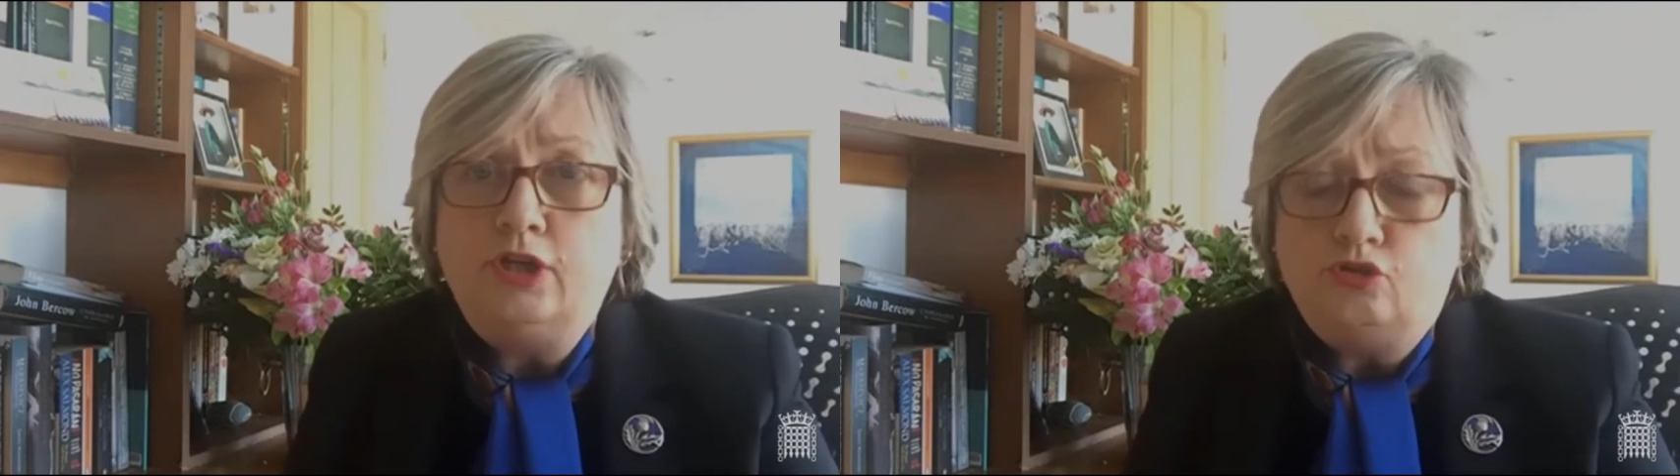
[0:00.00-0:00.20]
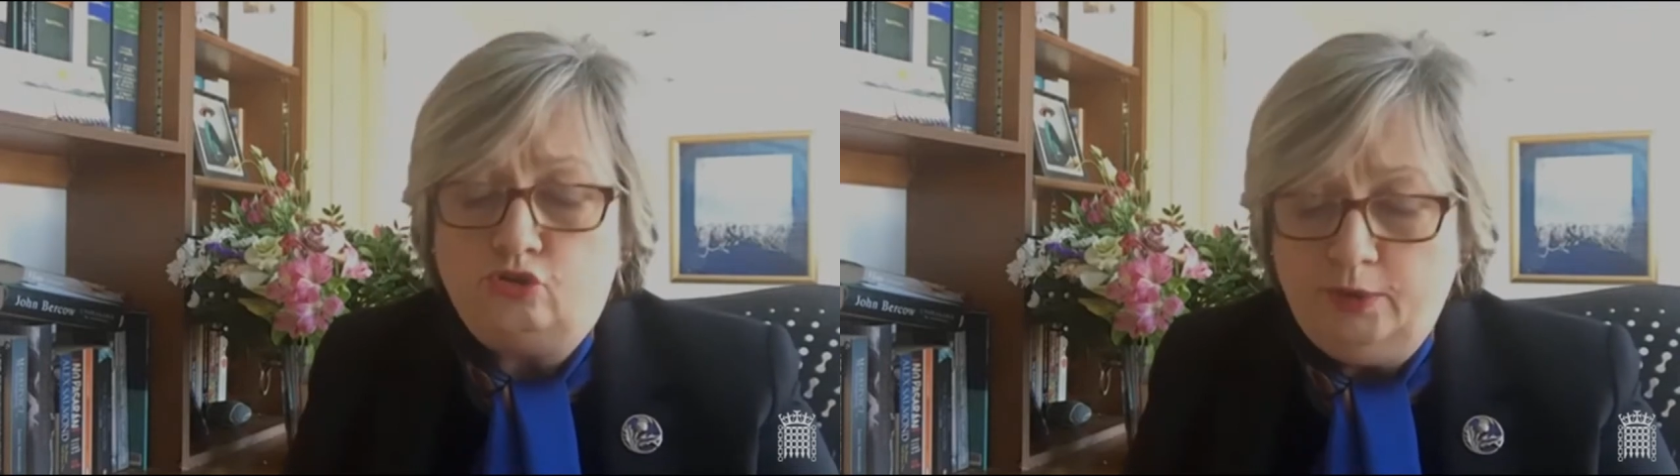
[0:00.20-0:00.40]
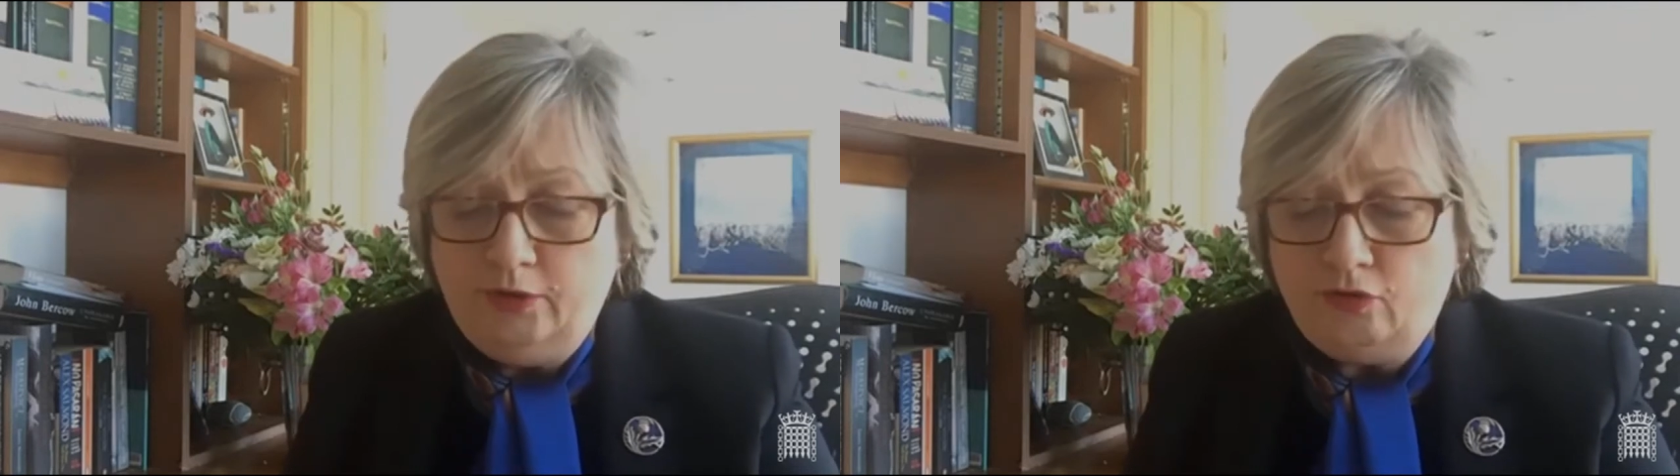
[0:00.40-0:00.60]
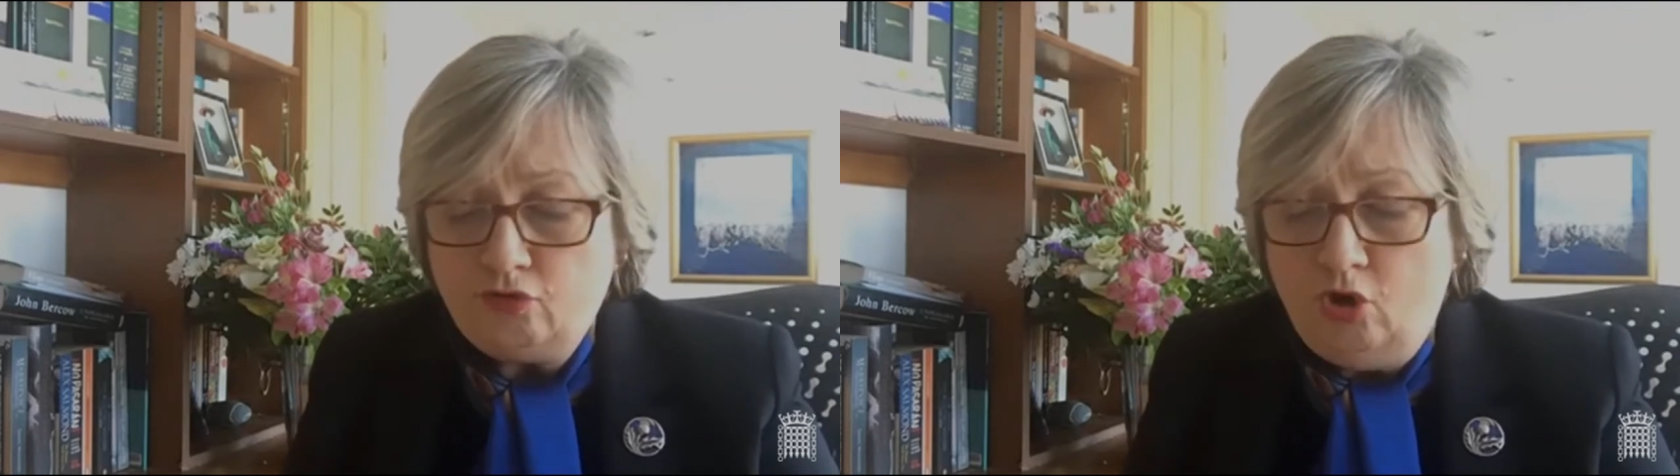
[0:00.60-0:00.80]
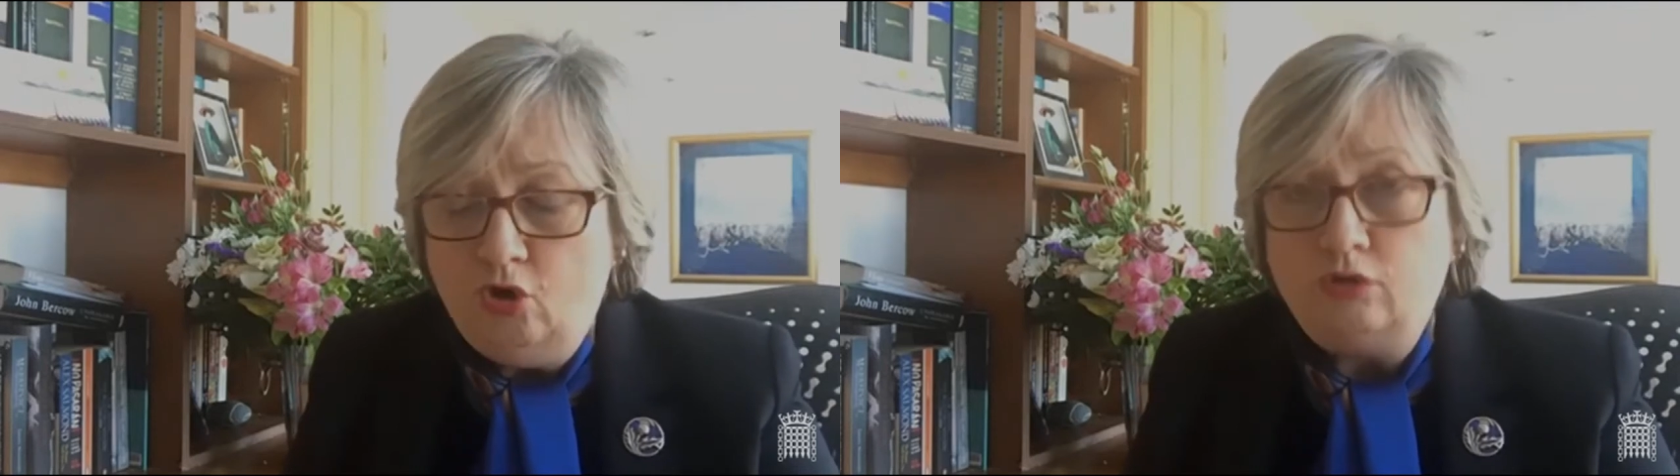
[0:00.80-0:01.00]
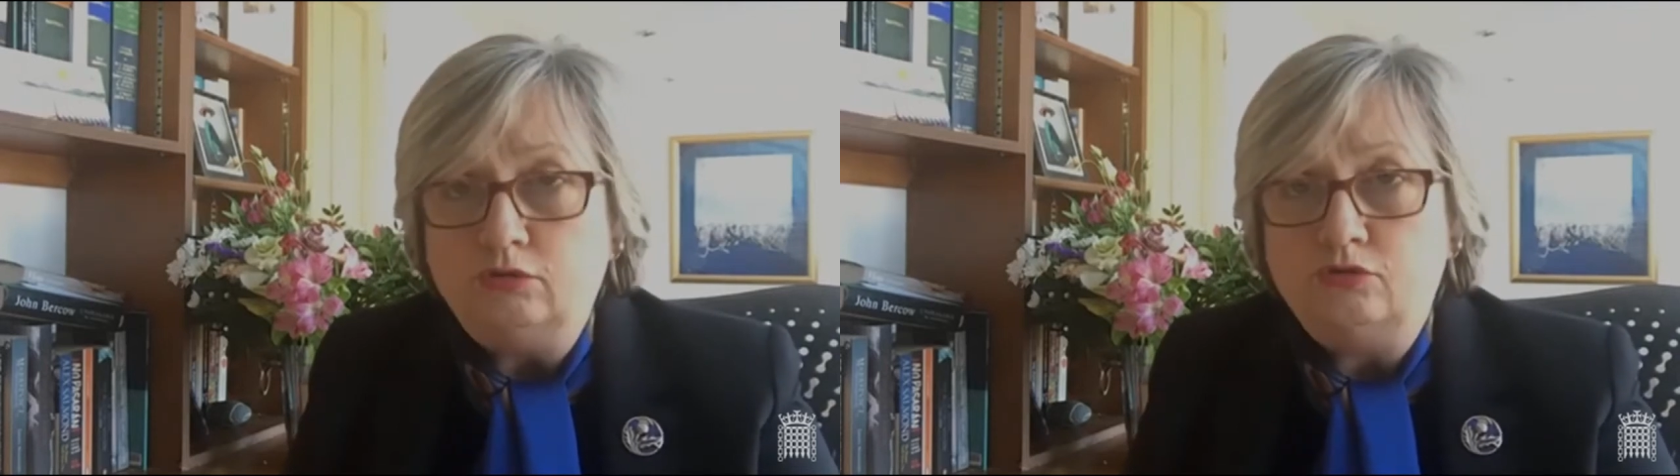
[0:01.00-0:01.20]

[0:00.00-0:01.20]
so enthralled